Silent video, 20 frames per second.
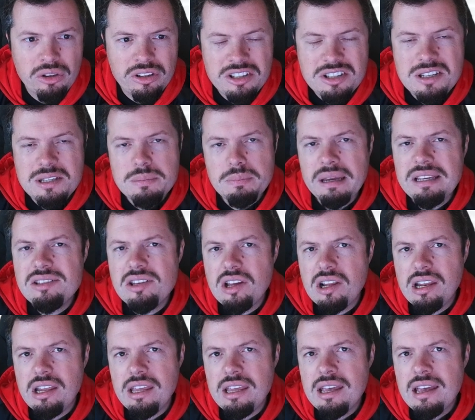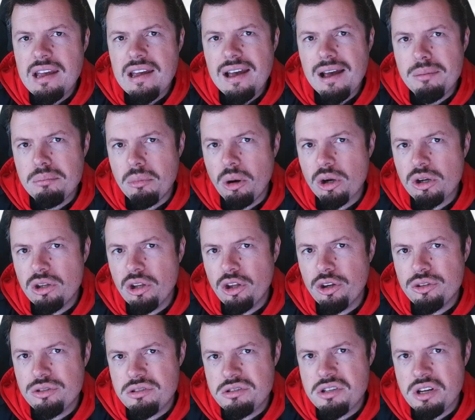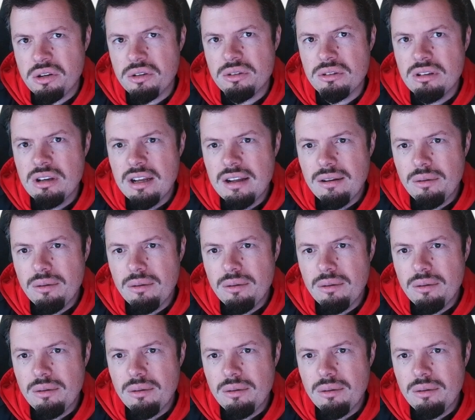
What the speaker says: This is basically a Model 02